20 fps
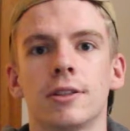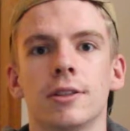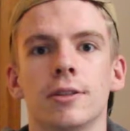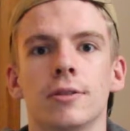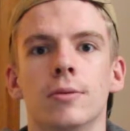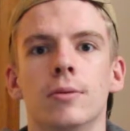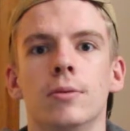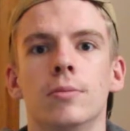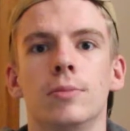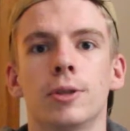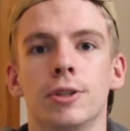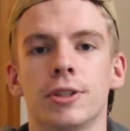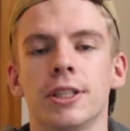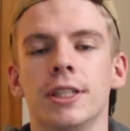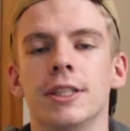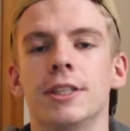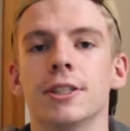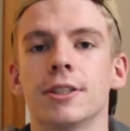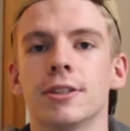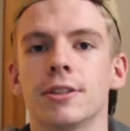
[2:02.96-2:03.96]
to
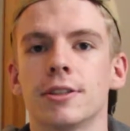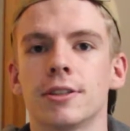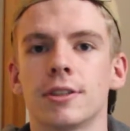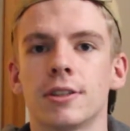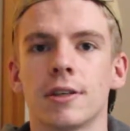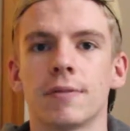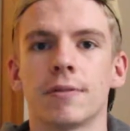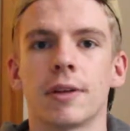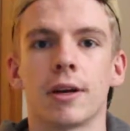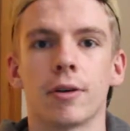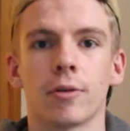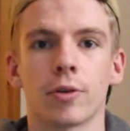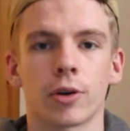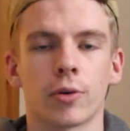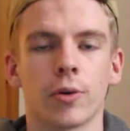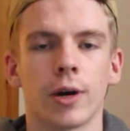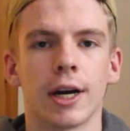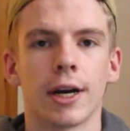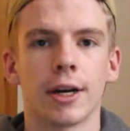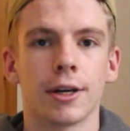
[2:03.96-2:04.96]
procedures and stuff that are
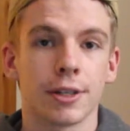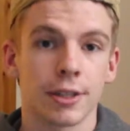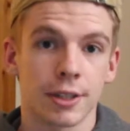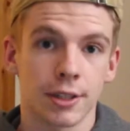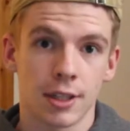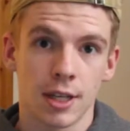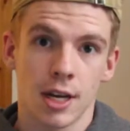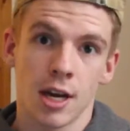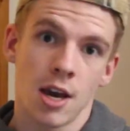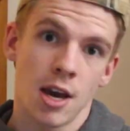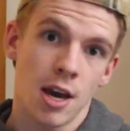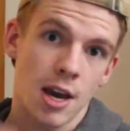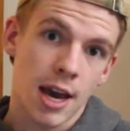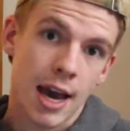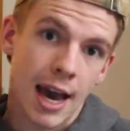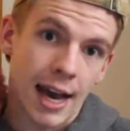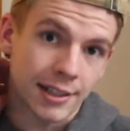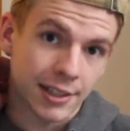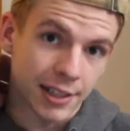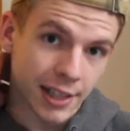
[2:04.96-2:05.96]
required
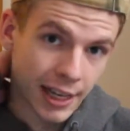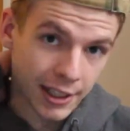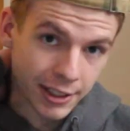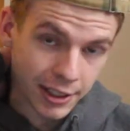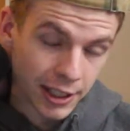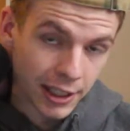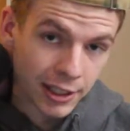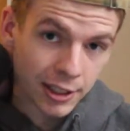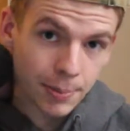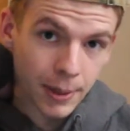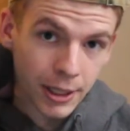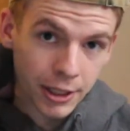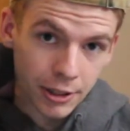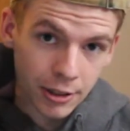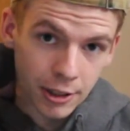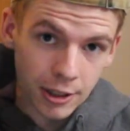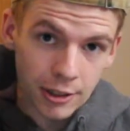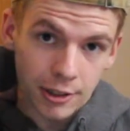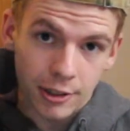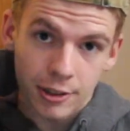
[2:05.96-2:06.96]
as an exercise
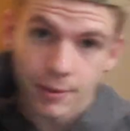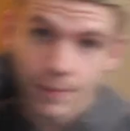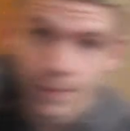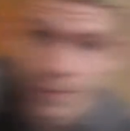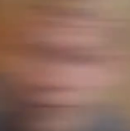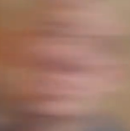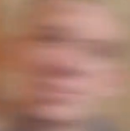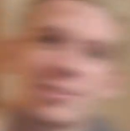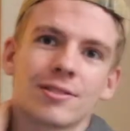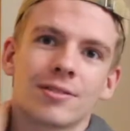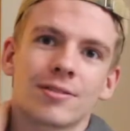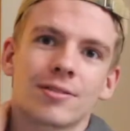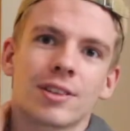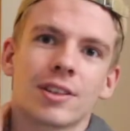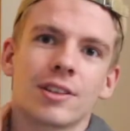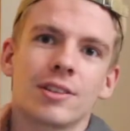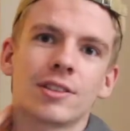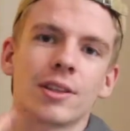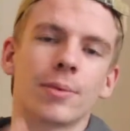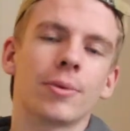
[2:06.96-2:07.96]
specialist.
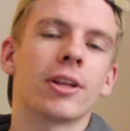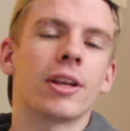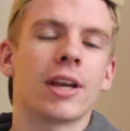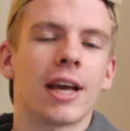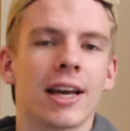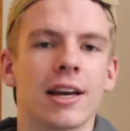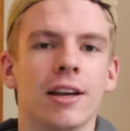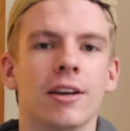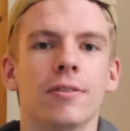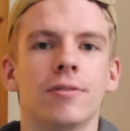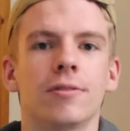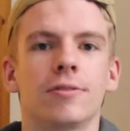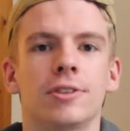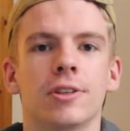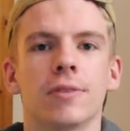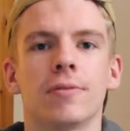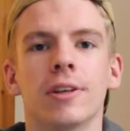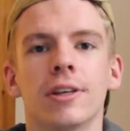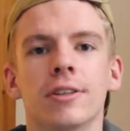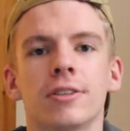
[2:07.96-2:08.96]
Some of the negatives
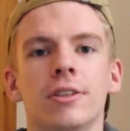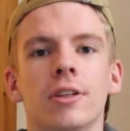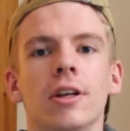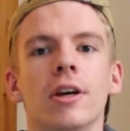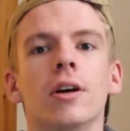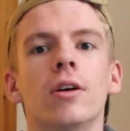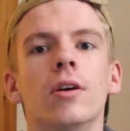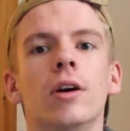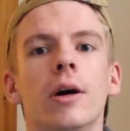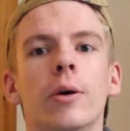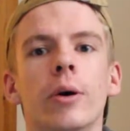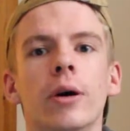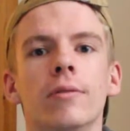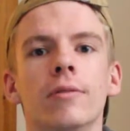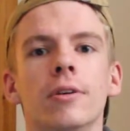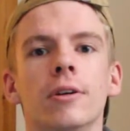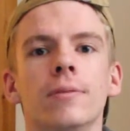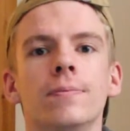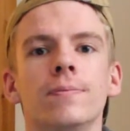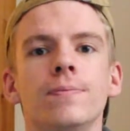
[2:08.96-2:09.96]
of this, though,
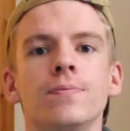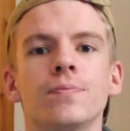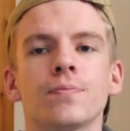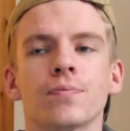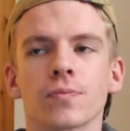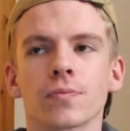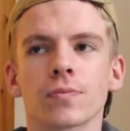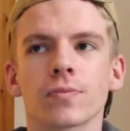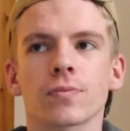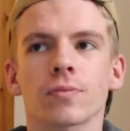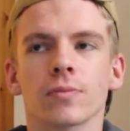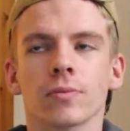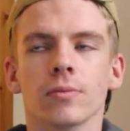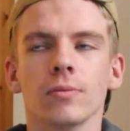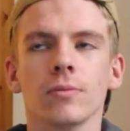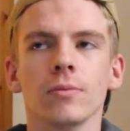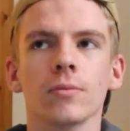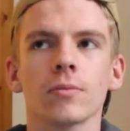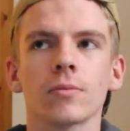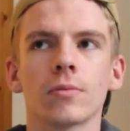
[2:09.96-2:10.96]
however,
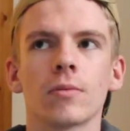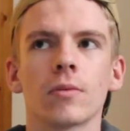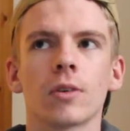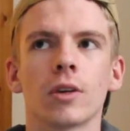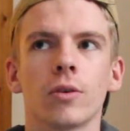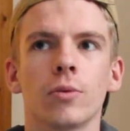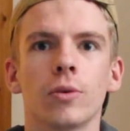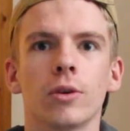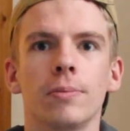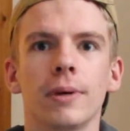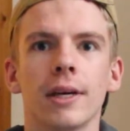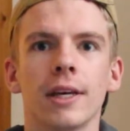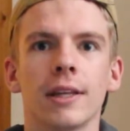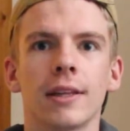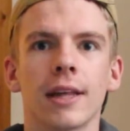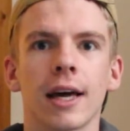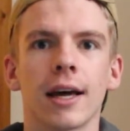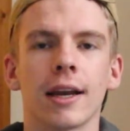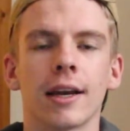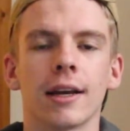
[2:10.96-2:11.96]
would be
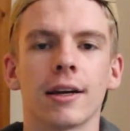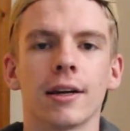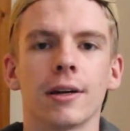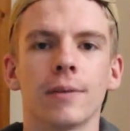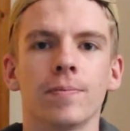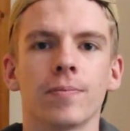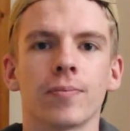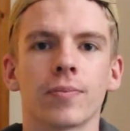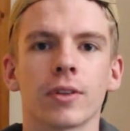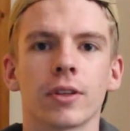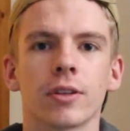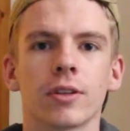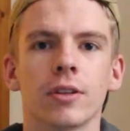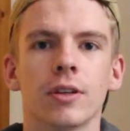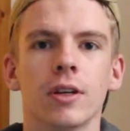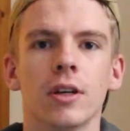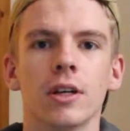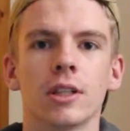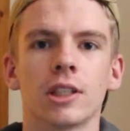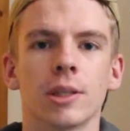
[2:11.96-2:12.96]
that
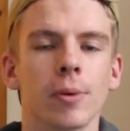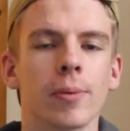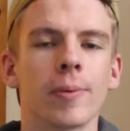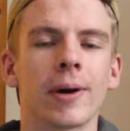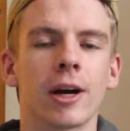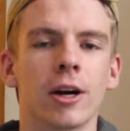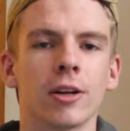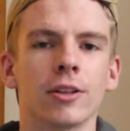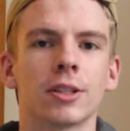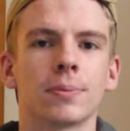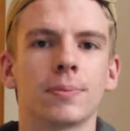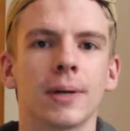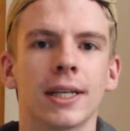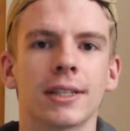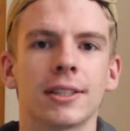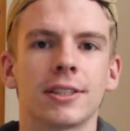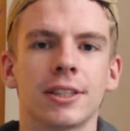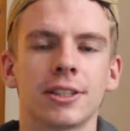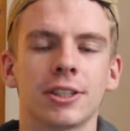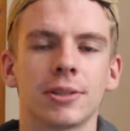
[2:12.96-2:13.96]
some of my on-the-spot
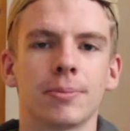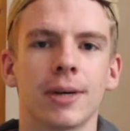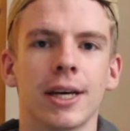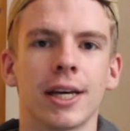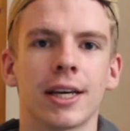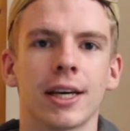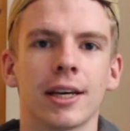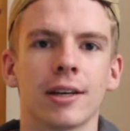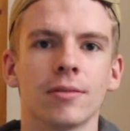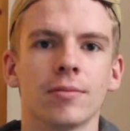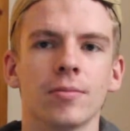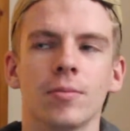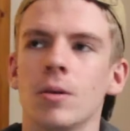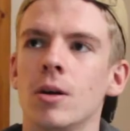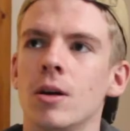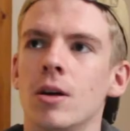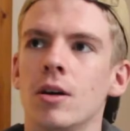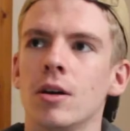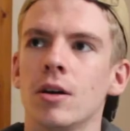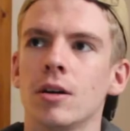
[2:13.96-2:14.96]
decision-making,
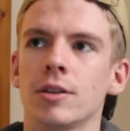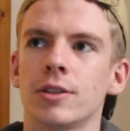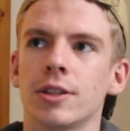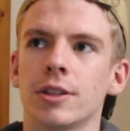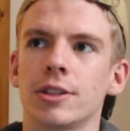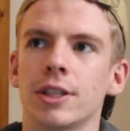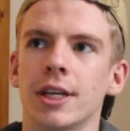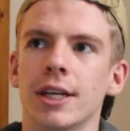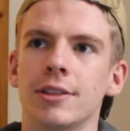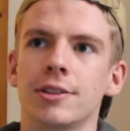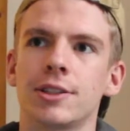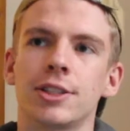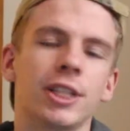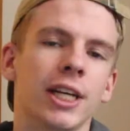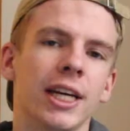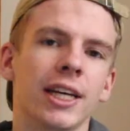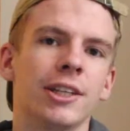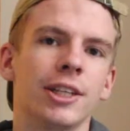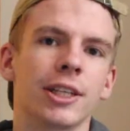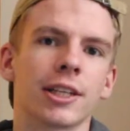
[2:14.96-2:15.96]
such as
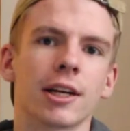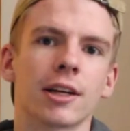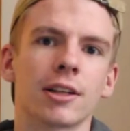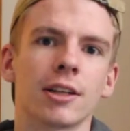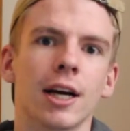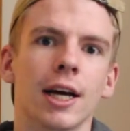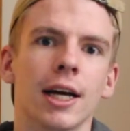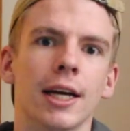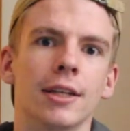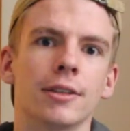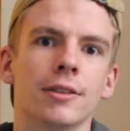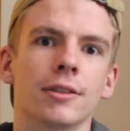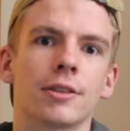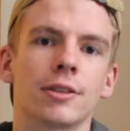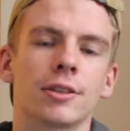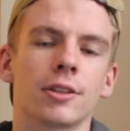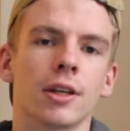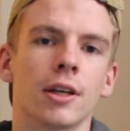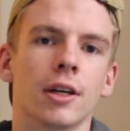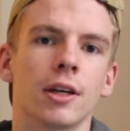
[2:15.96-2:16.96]
changing a
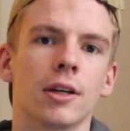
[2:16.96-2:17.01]
client's